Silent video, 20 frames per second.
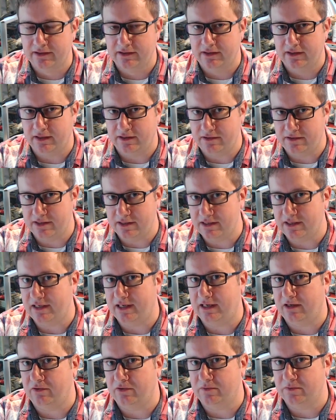and then
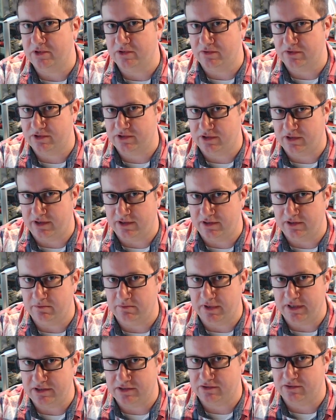allow them to assign it
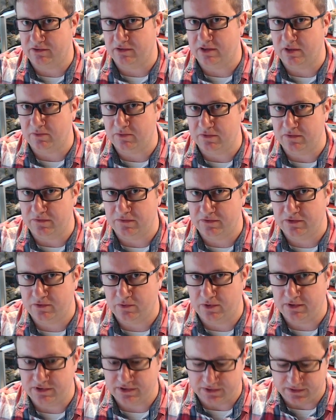based on the number of
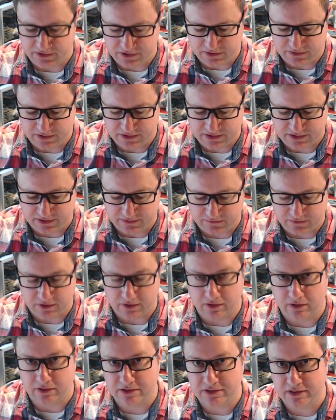squads and units they've
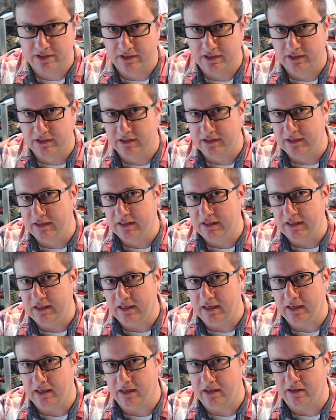got.
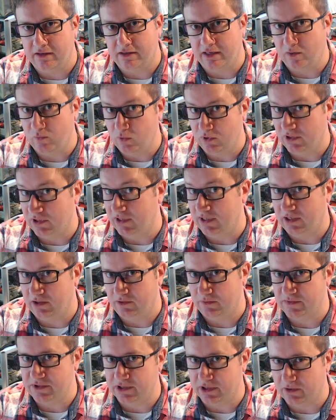That will allow
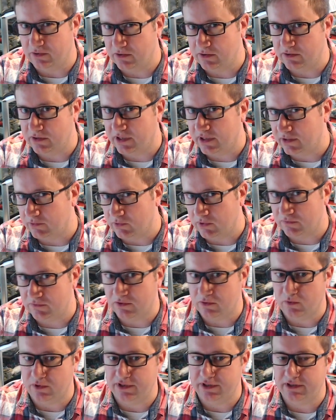them to go, okay, well I've
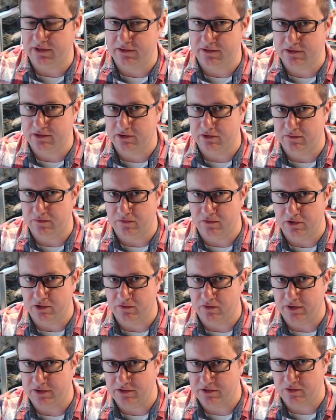got one here that's good for a
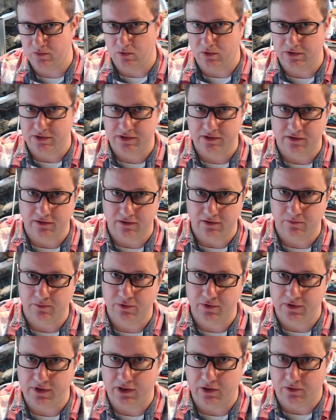Gruntz squad, I'm going to
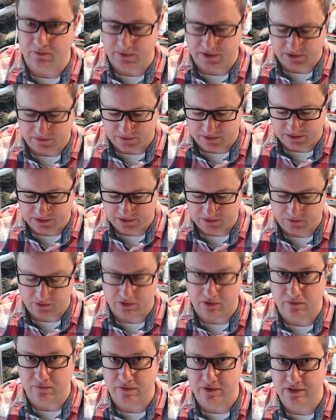put that on my Gruntz squad.
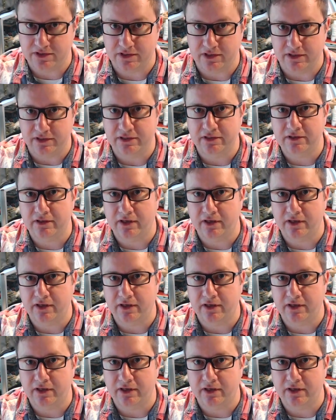Obviously,